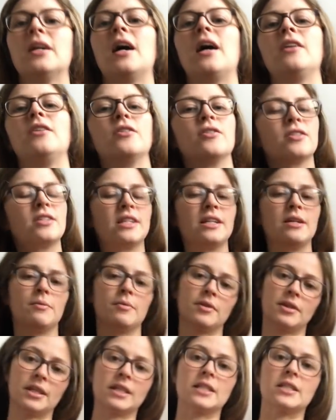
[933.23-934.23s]
And you'll see it
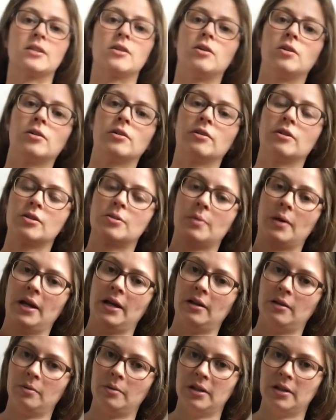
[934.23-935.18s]
with this collar as well.